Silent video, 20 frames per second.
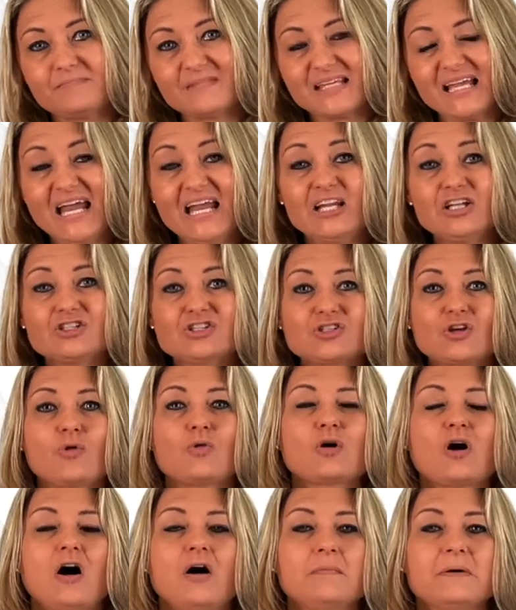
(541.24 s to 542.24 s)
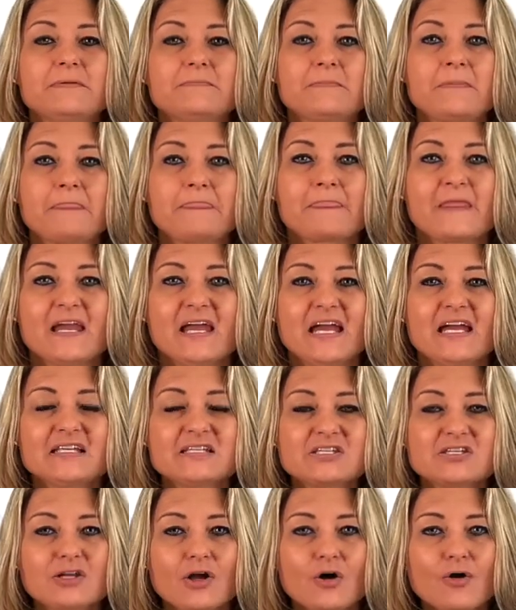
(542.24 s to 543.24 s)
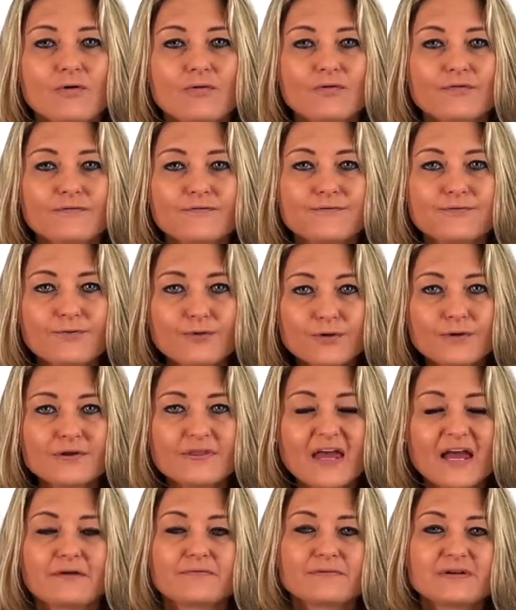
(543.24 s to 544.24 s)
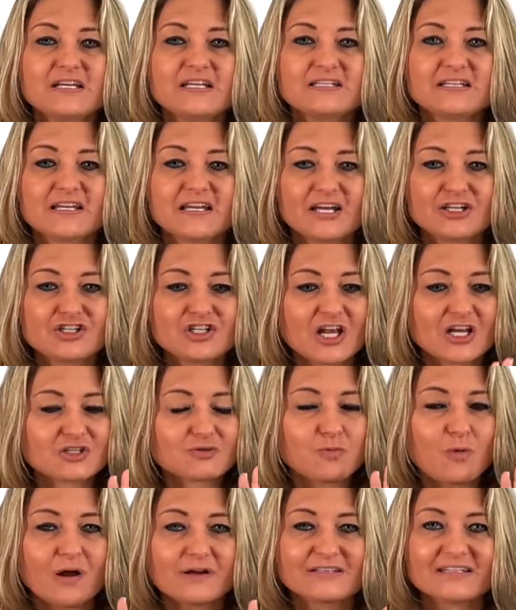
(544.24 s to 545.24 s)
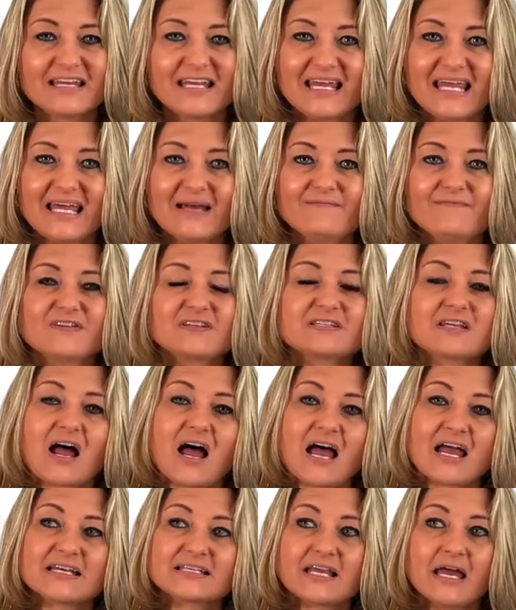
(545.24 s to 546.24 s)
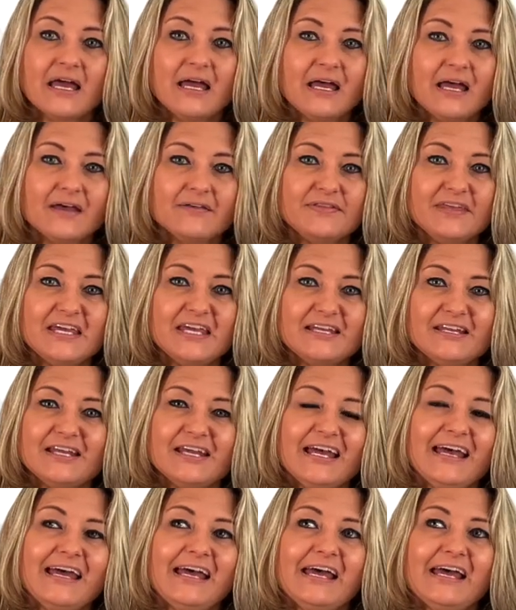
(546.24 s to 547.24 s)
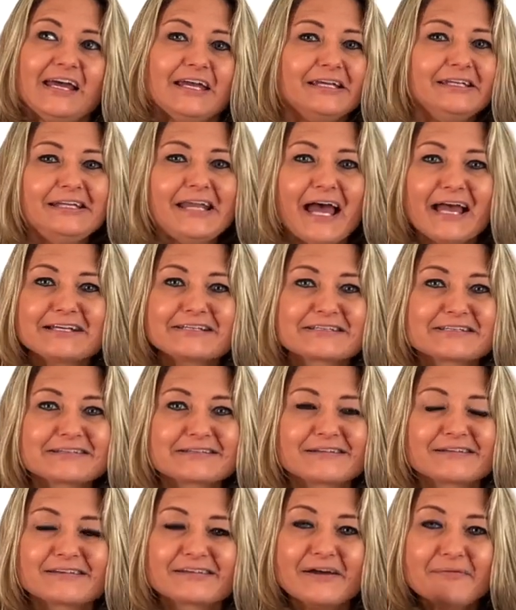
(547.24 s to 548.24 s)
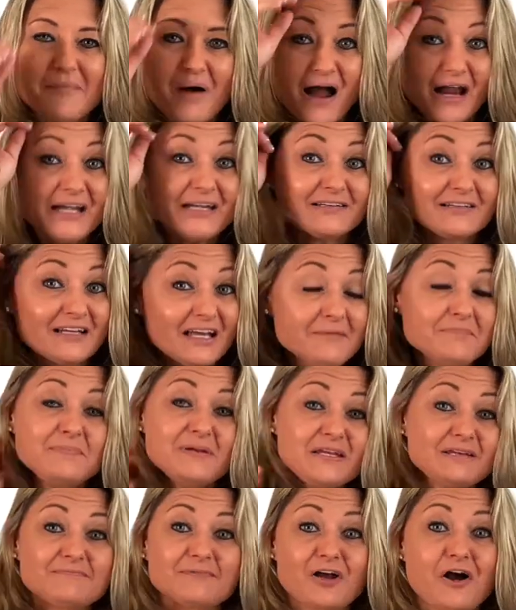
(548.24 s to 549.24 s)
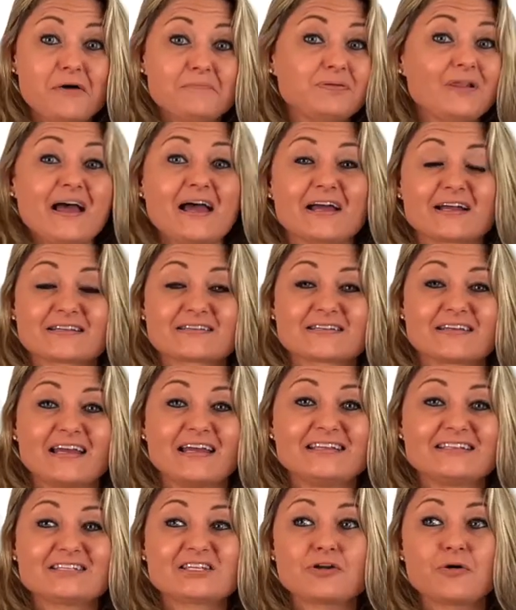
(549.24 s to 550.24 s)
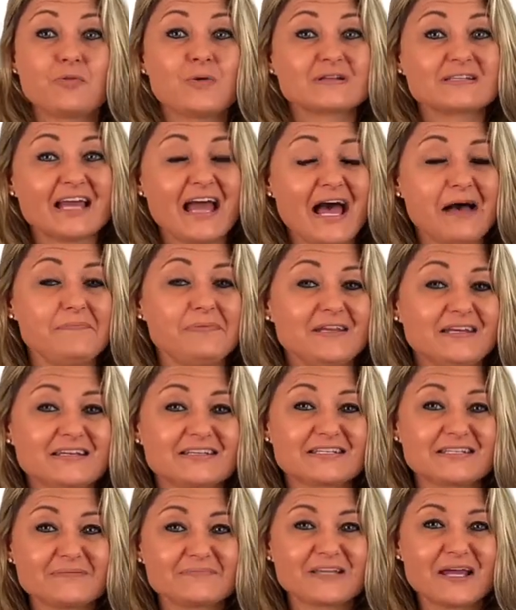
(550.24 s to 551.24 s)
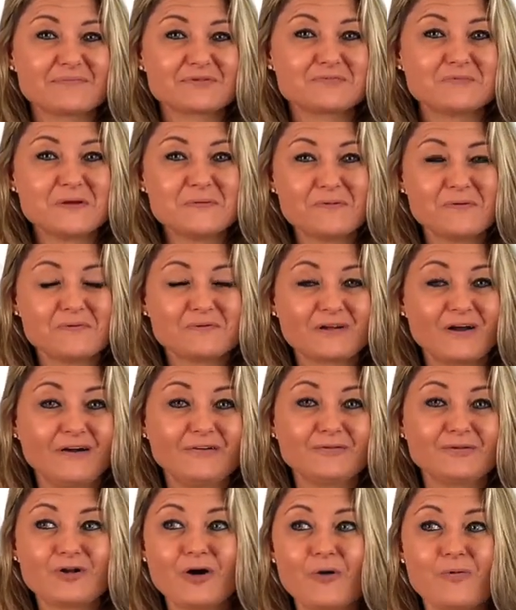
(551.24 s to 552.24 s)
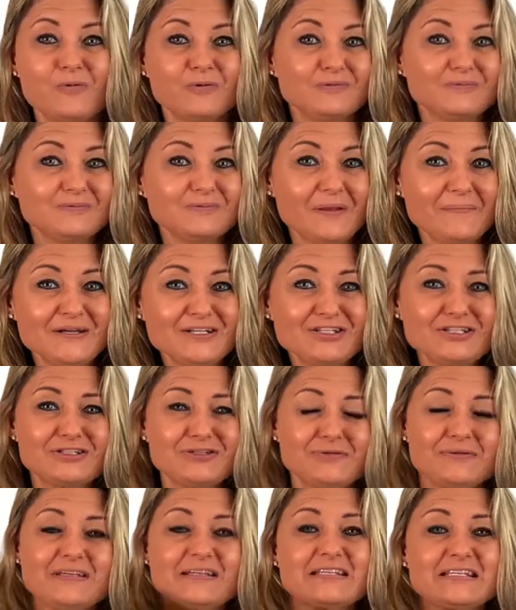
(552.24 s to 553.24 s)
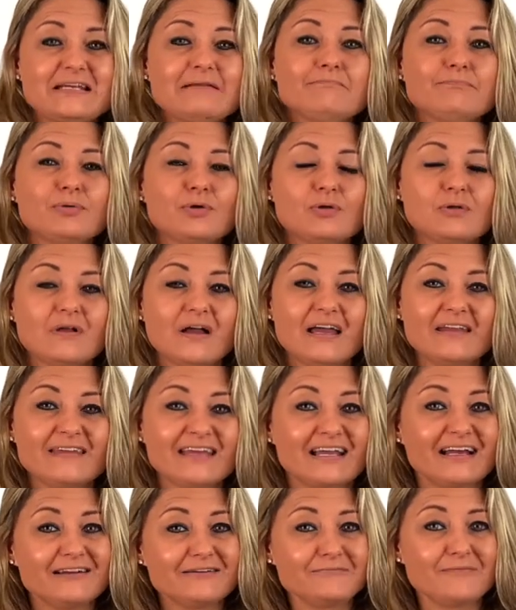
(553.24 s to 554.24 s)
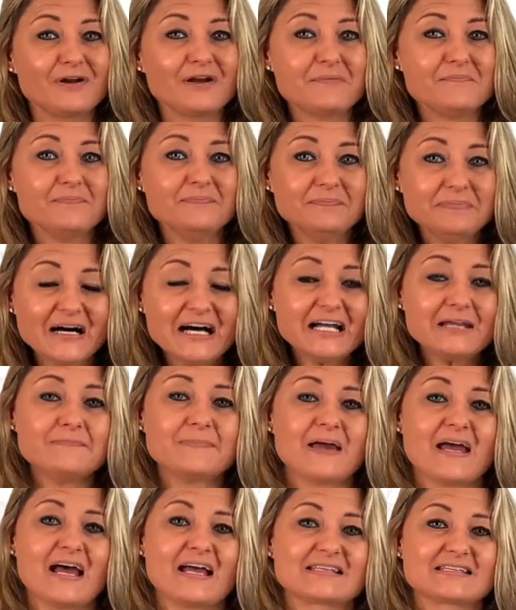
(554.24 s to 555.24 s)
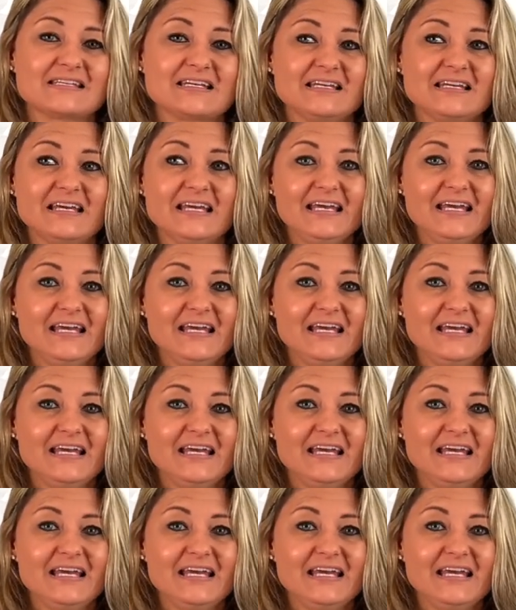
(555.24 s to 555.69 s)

And it's so common. And so for that reason, I just want to emphasize that, yes, the mind can be complex. And so what's happening is sometimes people go, well, let me just do the simple. And they kind of want to bypass it.